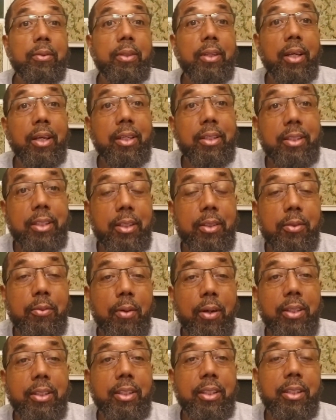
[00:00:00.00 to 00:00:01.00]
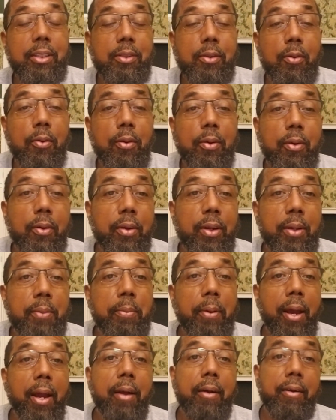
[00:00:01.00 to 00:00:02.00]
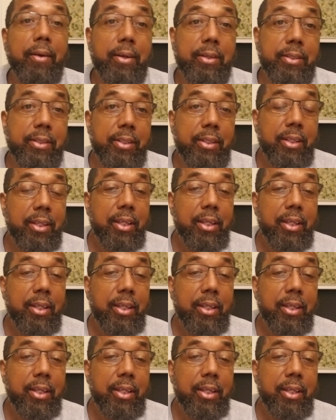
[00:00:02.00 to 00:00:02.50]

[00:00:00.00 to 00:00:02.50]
a situation that's going on in Paris.